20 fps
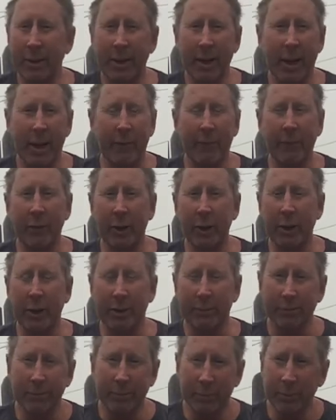Africa,
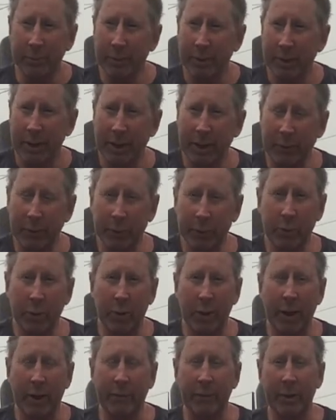
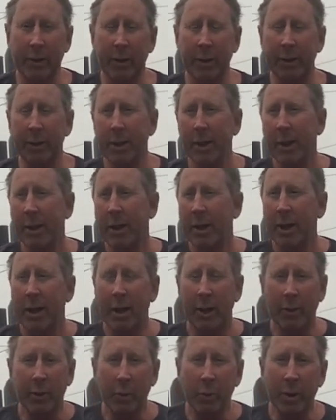Equatorial Africa,
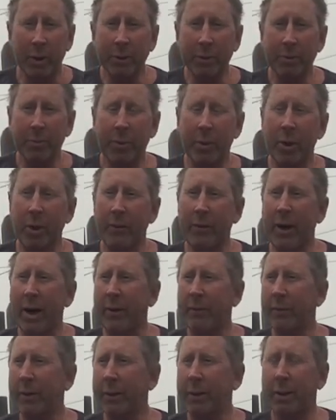the western part of
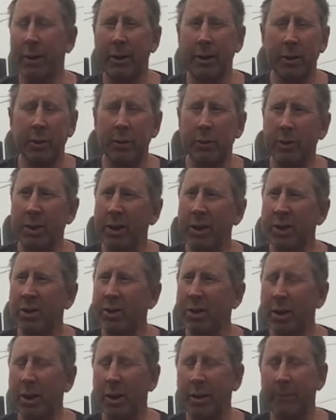Africa,
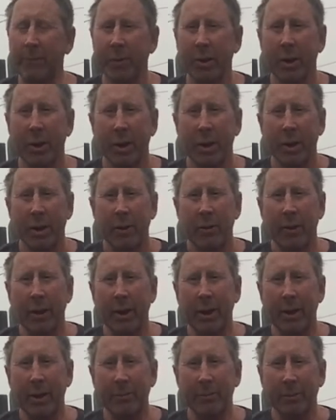Indonesia,
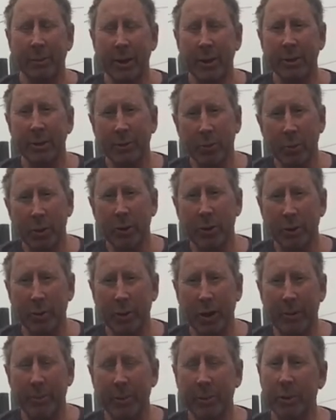right? Places where it's
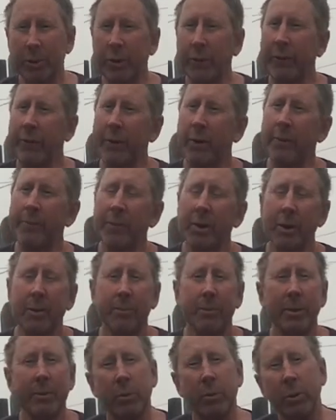tropical. So
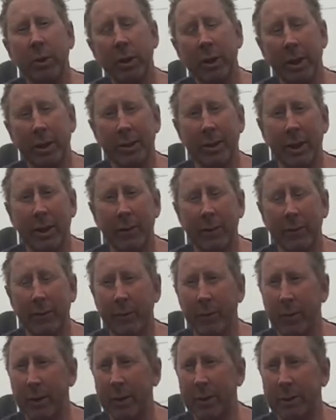people will cut down the
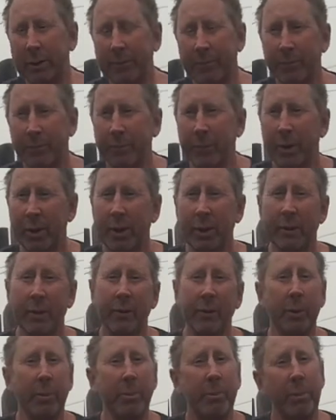forest, then
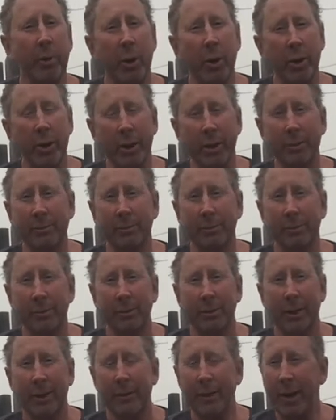they'll burn it,
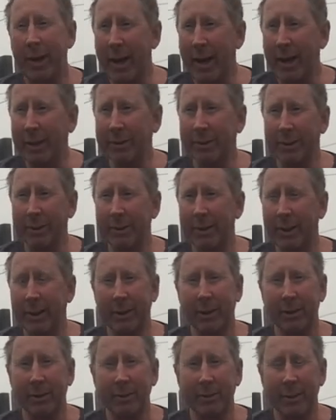and that ash,
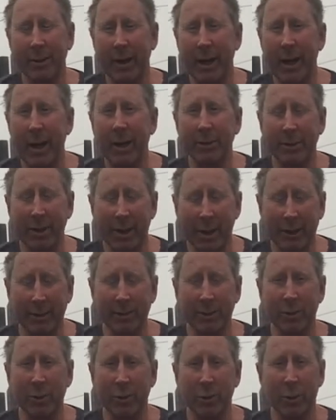the ash acts
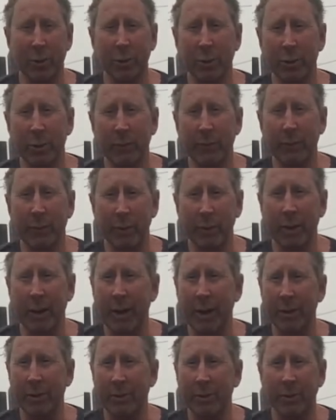as a short-term
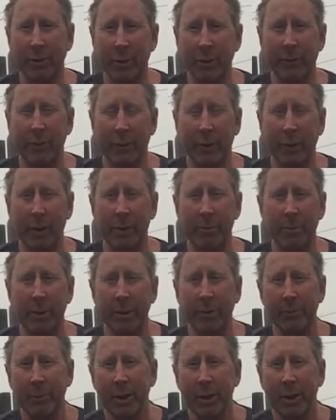fertilizer, and they'll farm, but